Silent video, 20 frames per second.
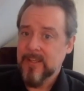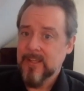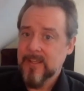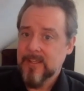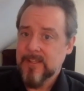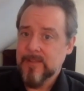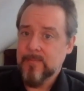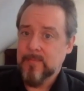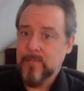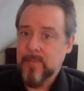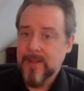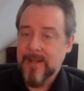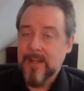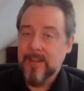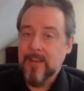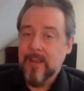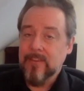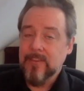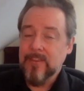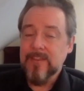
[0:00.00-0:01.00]
But
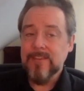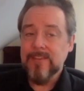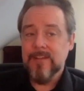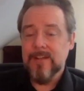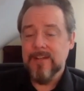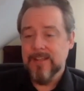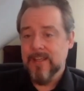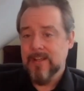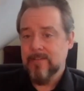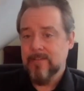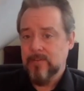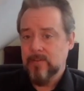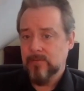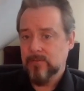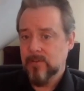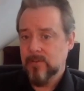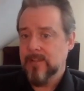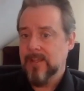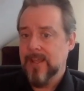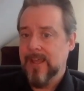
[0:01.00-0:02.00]
I think that again, if you
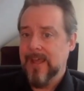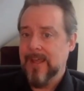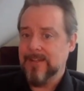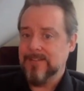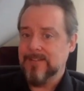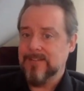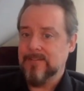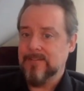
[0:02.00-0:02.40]
look at,